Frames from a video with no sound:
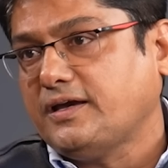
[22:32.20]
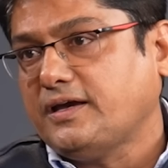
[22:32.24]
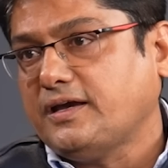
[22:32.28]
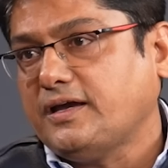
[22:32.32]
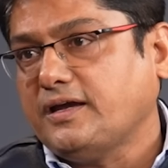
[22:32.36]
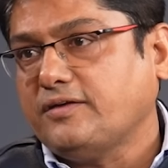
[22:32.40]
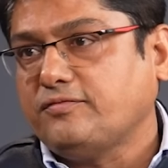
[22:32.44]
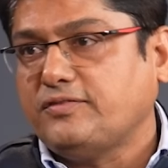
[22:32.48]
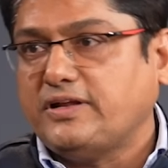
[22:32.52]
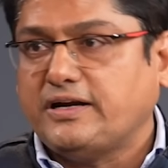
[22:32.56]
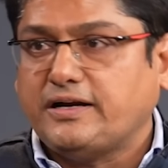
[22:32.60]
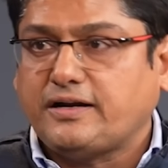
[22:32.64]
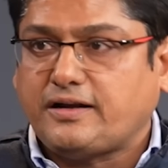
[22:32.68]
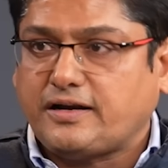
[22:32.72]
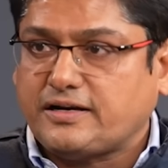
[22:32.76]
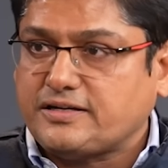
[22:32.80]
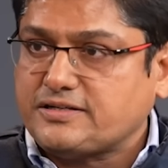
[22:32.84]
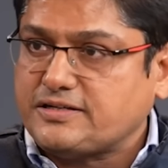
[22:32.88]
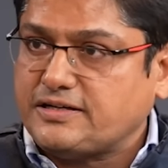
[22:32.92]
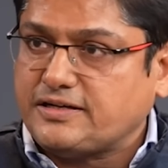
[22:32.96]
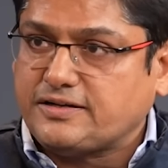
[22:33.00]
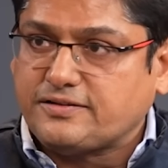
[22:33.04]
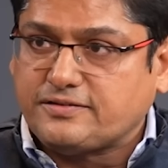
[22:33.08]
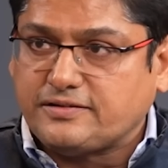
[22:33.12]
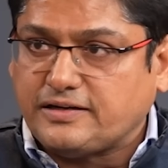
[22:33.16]
If the interest
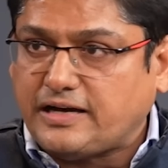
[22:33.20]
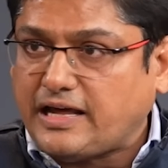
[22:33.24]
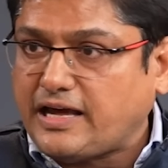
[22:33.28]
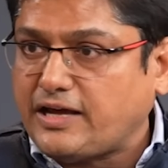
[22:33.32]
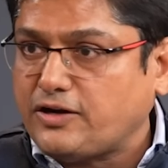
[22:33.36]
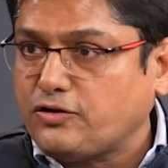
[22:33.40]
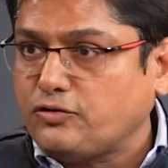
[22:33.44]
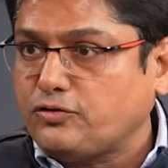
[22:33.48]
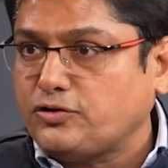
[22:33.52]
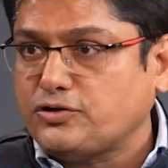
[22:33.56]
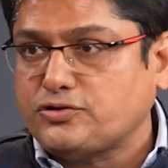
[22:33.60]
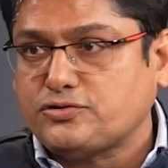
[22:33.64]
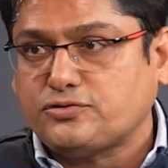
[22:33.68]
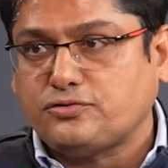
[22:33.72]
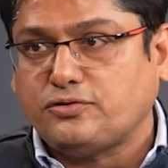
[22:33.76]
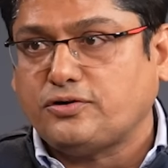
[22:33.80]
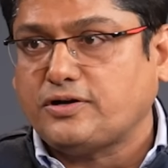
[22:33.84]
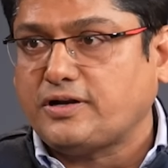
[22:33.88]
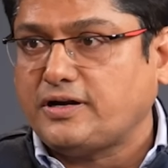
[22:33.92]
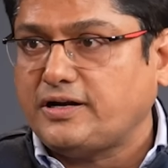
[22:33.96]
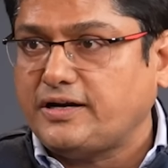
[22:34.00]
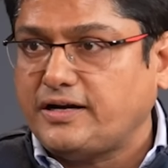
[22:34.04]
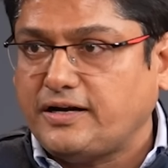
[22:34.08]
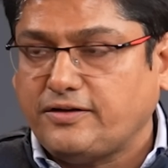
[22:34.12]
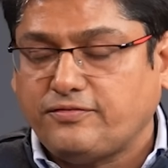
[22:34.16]
rate scenario is
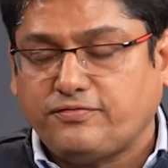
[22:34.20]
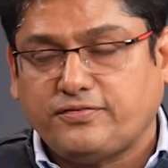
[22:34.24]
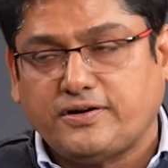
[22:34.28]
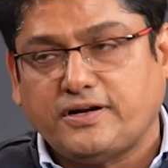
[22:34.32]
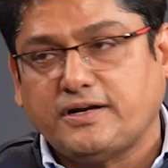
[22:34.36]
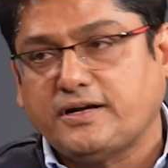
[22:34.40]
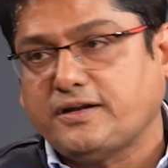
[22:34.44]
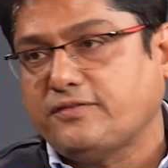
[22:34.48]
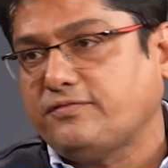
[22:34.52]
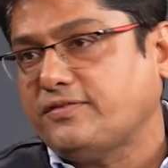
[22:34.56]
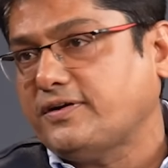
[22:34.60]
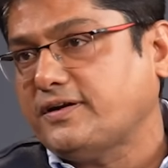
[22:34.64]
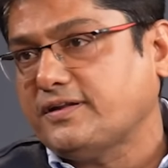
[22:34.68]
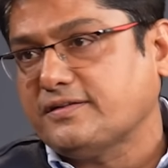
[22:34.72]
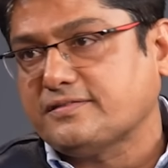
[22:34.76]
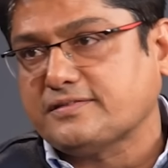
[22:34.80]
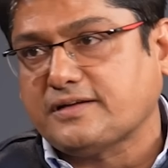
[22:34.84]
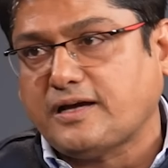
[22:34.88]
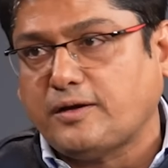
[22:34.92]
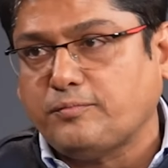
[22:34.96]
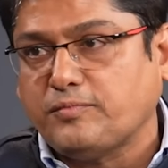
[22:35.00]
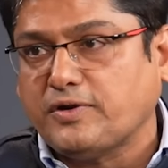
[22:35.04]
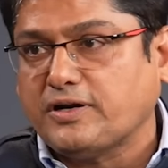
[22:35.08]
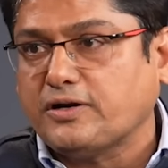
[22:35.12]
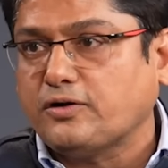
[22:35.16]
totally different, if it is
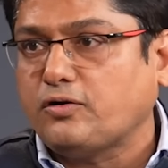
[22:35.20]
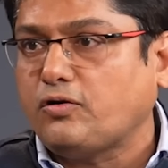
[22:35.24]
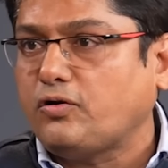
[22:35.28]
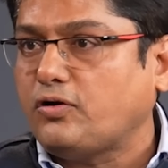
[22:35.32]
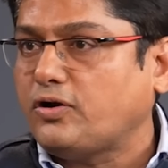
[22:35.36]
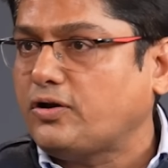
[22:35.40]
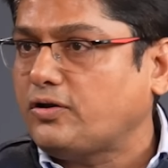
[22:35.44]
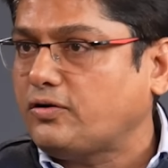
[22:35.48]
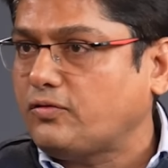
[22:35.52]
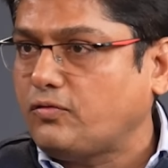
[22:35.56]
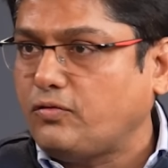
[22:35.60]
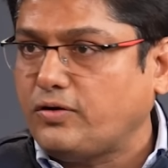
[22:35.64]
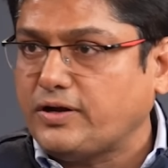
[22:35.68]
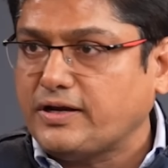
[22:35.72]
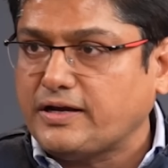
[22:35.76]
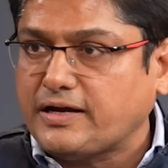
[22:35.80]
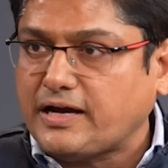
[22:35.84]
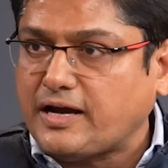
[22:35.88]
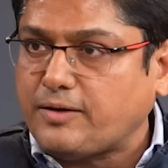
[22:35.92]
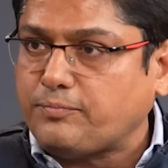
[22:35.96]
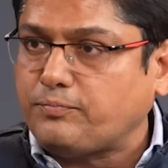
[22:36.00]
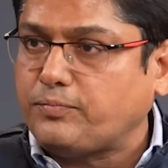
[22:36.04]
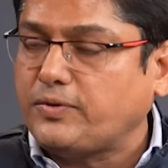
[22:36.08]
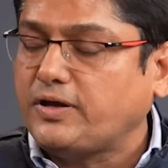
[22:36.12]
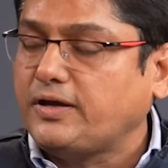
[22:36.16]
coming down or going
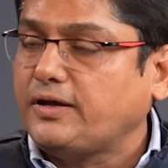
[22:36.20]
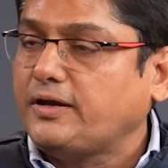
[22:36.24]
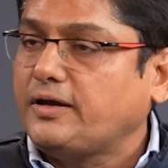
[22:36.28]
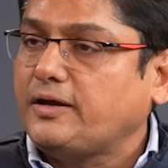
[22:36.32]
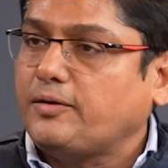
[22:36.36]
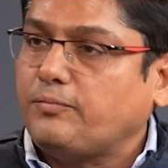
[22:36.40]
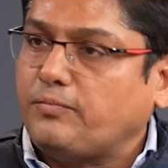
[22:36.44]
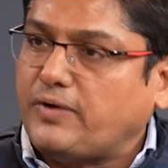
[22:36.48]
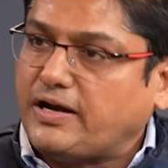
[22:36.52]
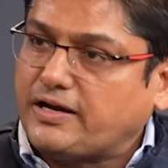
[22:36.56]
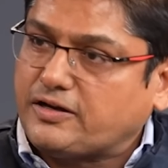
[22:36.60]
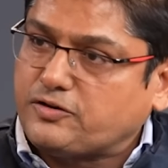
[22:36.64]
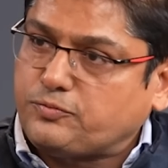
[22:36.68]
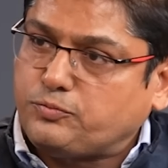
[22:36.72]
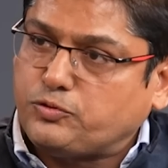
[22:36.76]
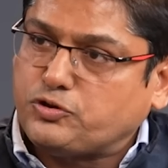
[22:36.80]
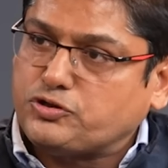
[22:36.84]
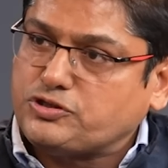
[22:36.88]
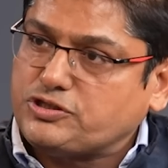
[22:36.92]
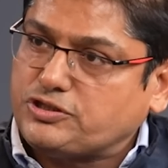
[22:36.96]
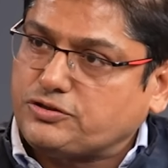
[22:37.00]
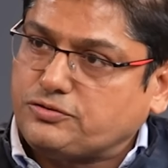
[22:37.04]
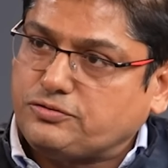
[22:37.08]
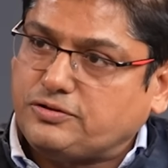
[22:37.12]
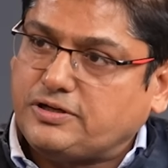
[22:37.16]
up, my
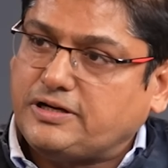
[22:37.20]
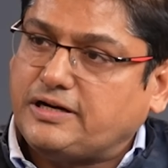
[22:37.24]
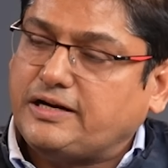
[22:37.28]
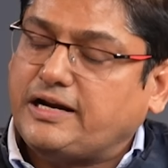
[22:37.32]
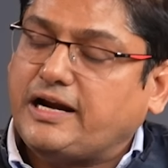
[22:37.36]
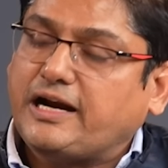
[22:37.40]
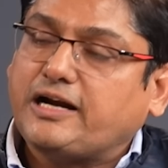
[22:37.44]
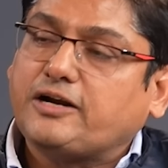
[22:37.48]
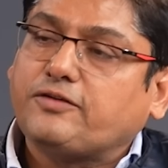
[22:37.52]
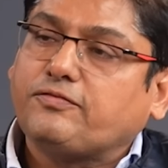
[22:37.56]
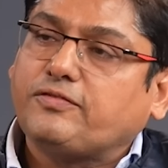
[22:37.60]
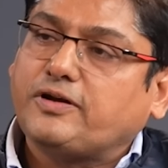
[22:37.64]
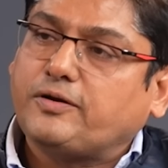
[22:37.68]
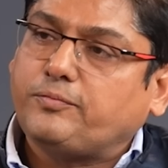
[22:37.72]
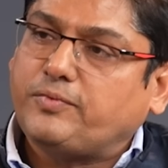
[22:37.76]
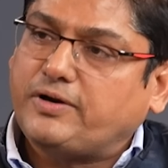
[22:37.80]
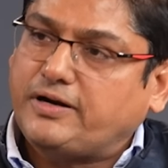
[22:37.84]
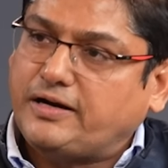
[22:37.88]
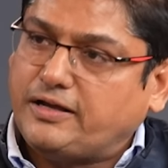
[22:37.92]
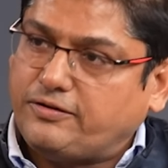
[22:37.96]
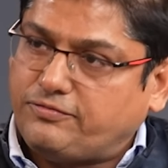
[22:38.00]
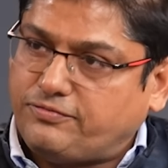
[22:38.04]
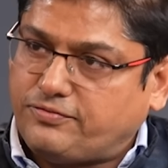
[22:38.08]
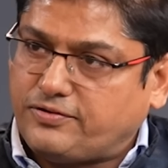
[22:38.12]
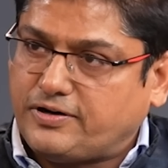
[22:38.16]
exposure to the debt will be
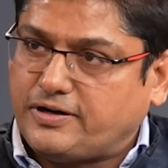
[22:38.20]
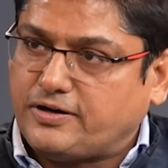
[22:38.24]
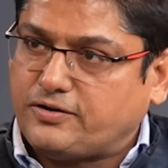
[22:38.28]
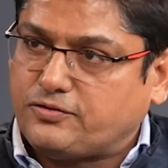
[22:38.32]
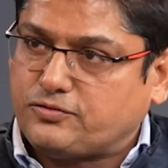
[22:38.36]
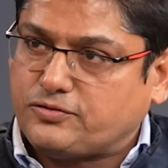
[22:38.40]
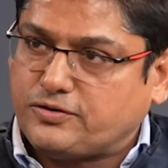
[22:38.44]
different.